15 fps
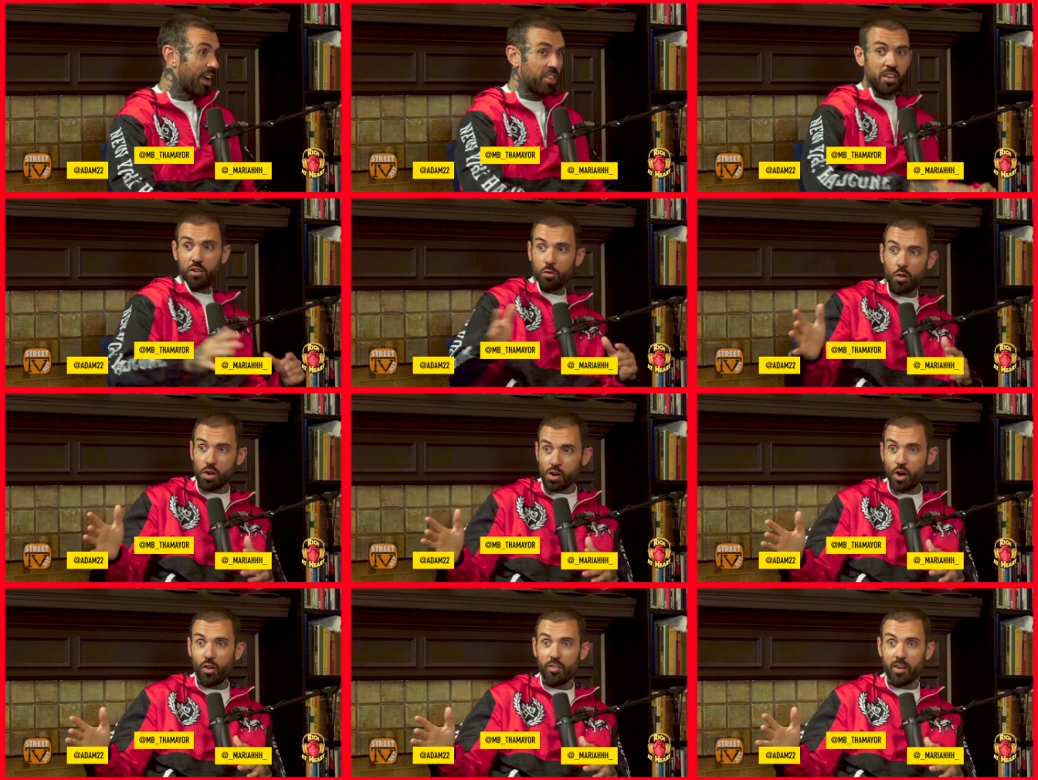and then you look
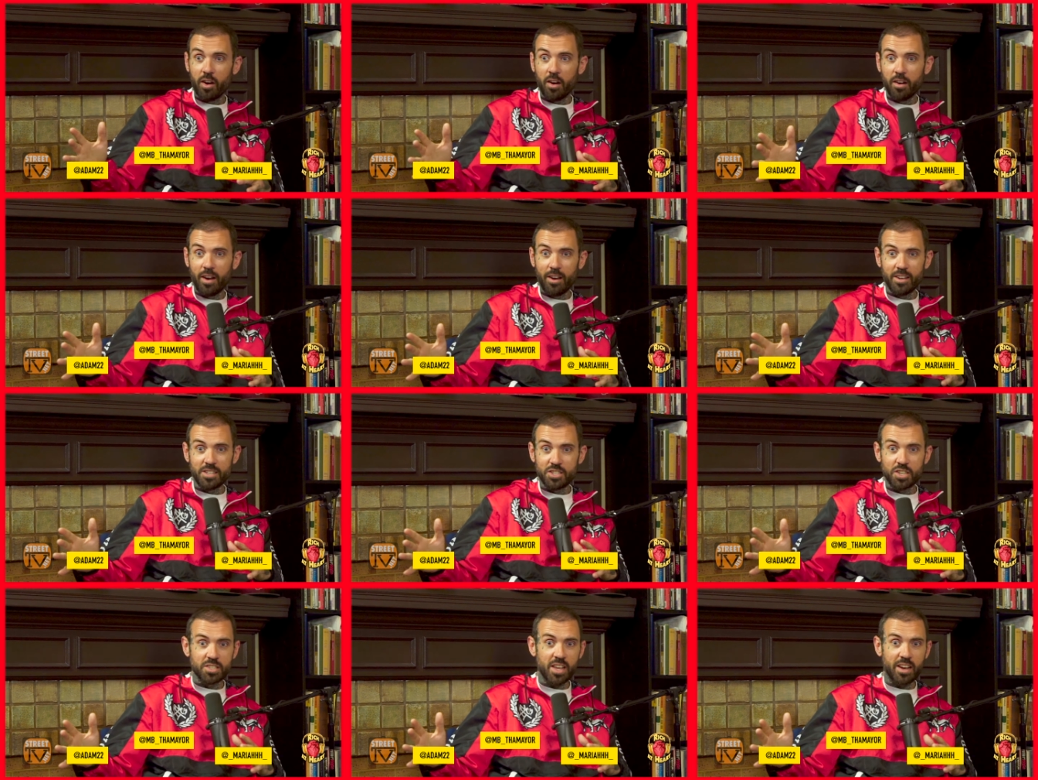over and it's
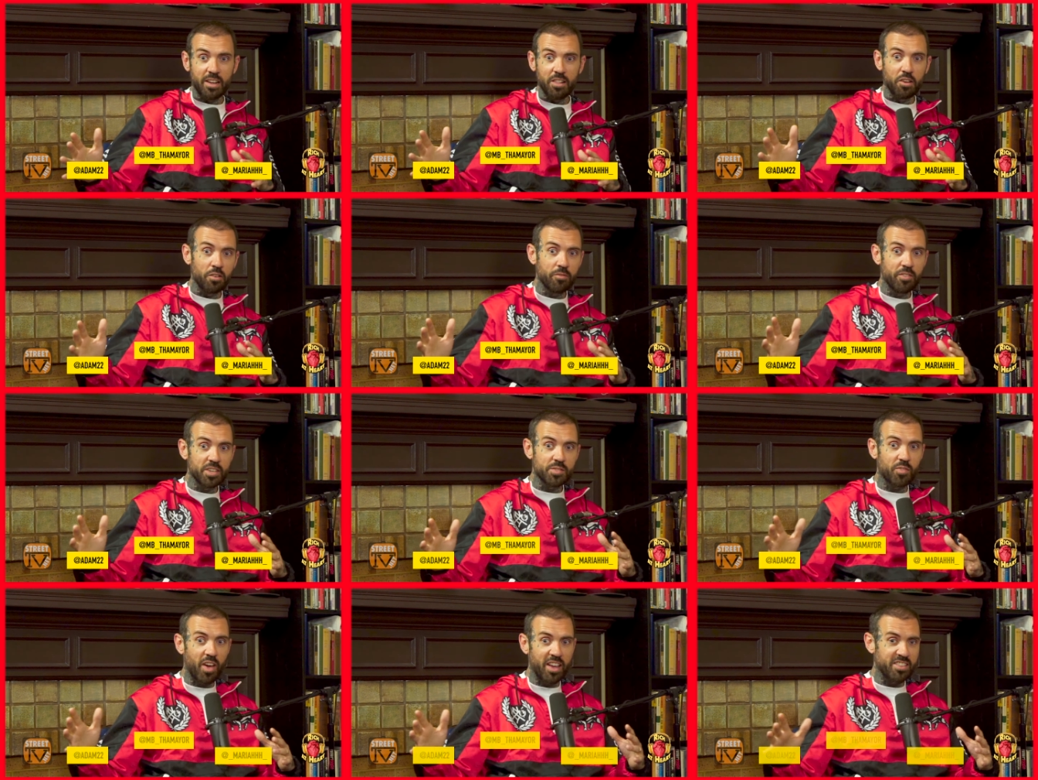just like a little
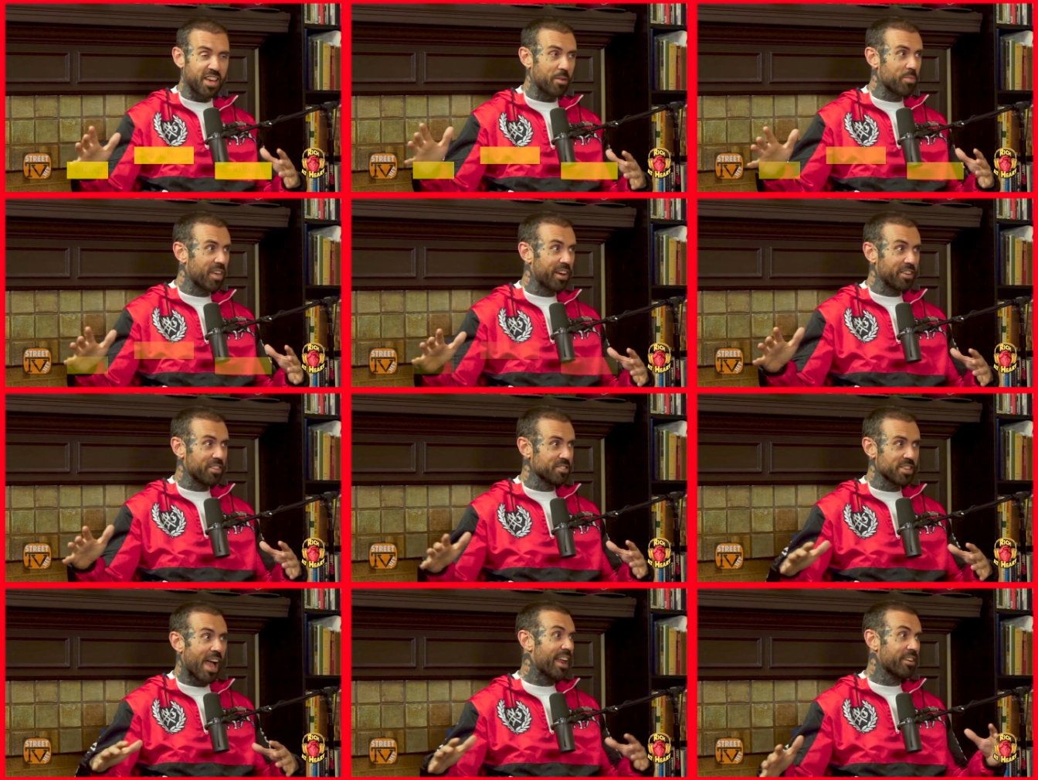fist fight type thing, and
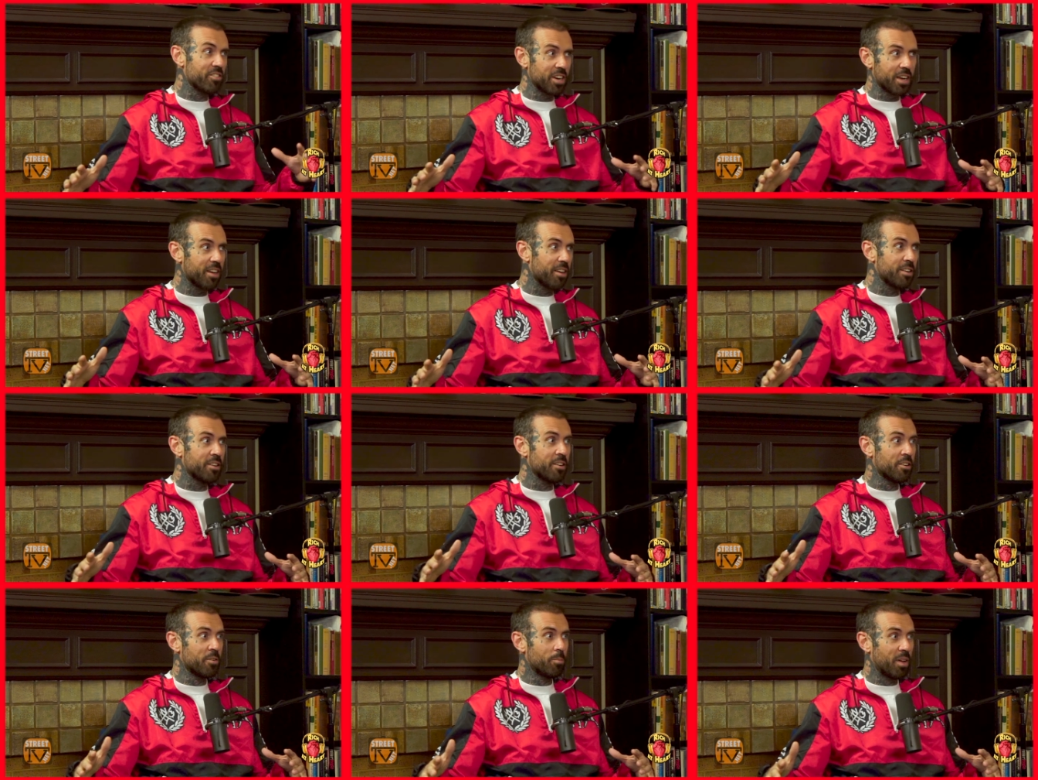there's not even a gun,
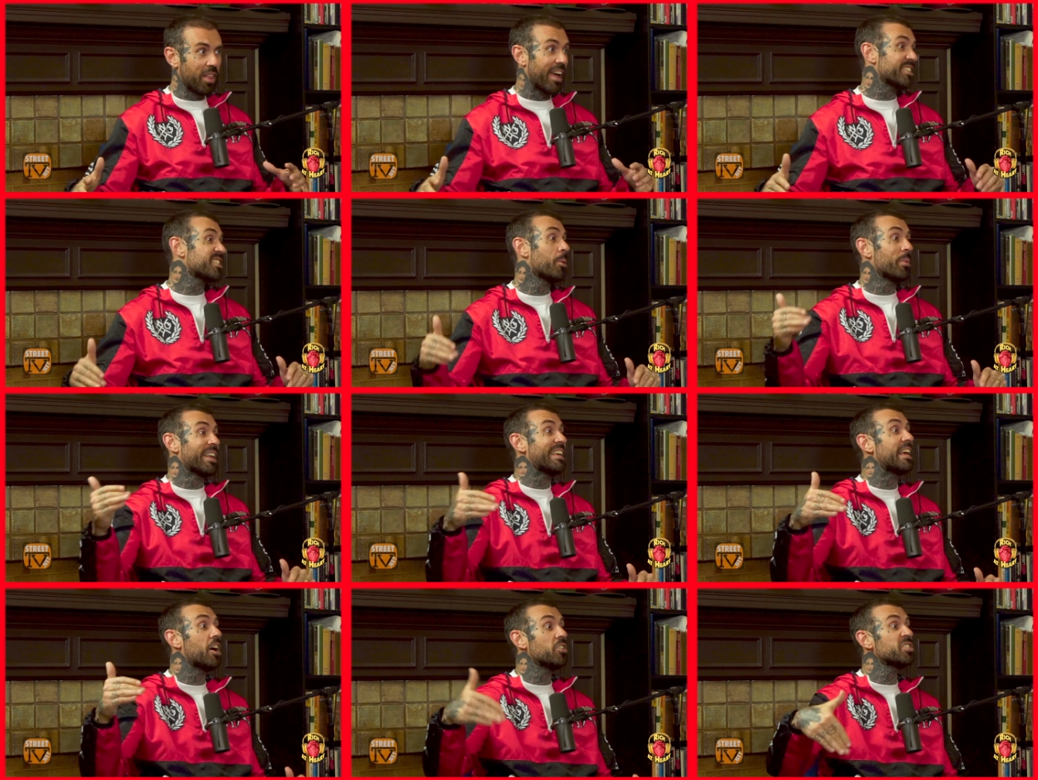but like somebody
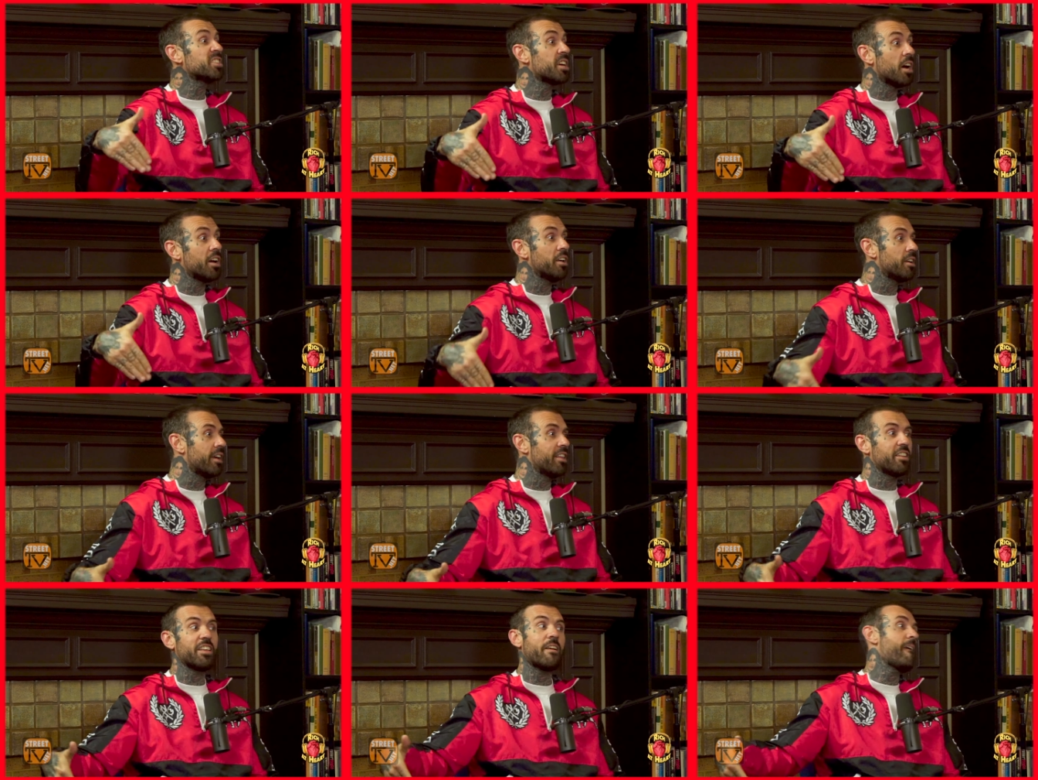yells gun,
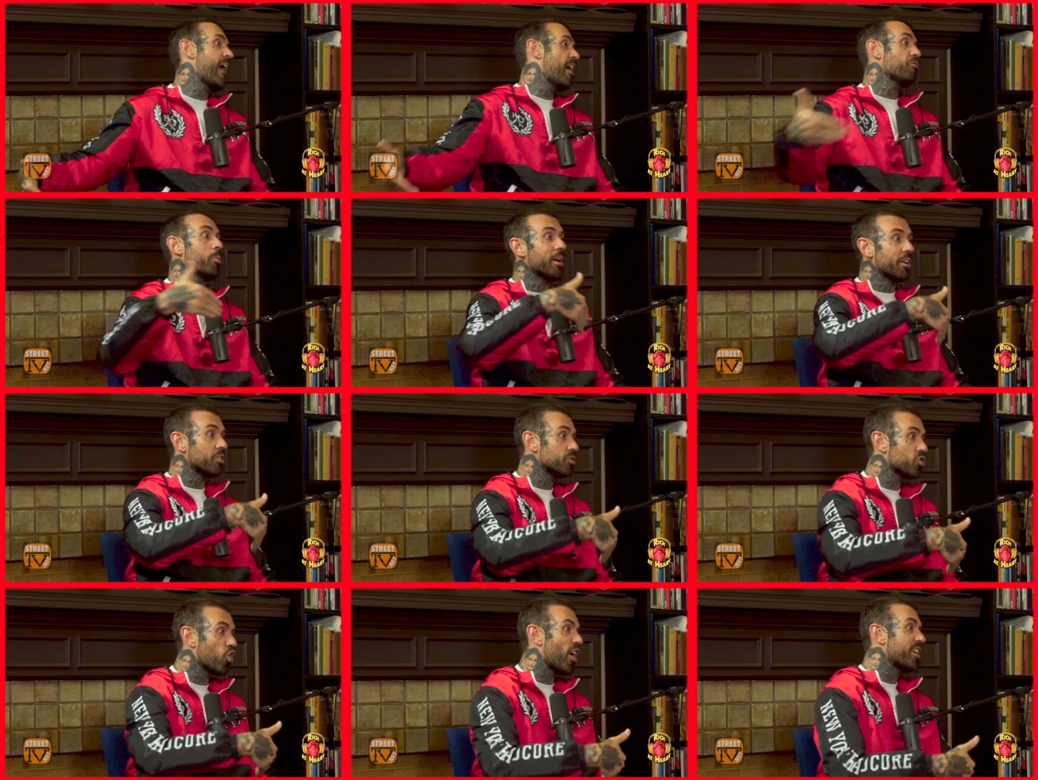and everybody
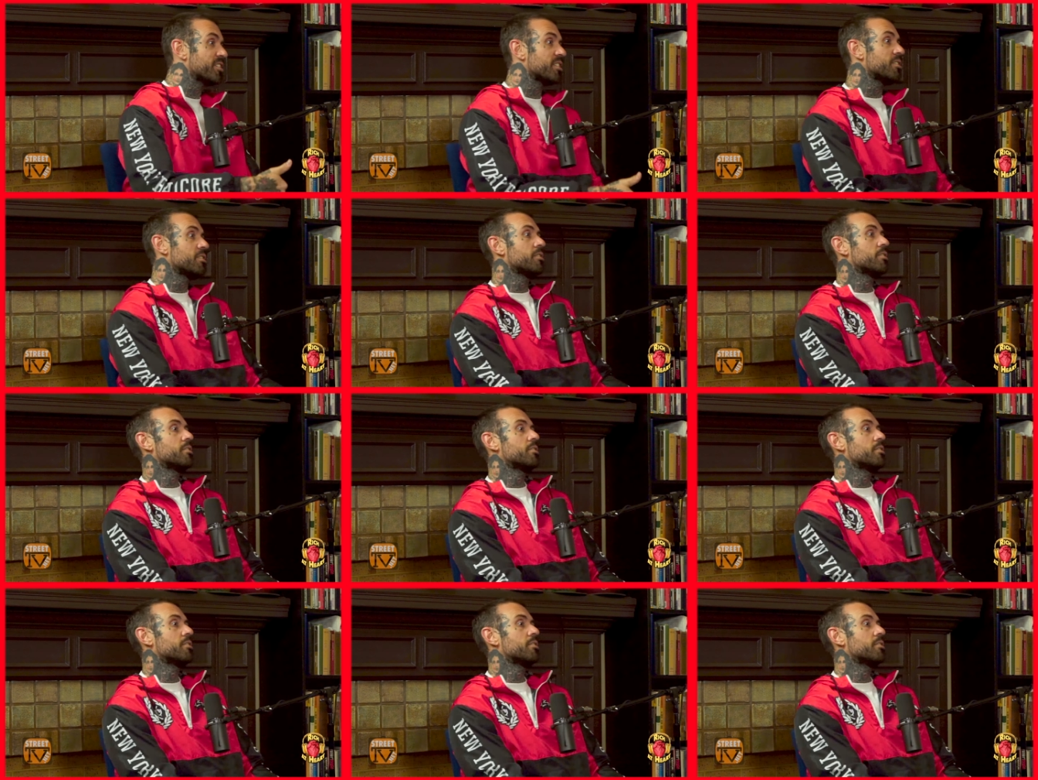goes crazy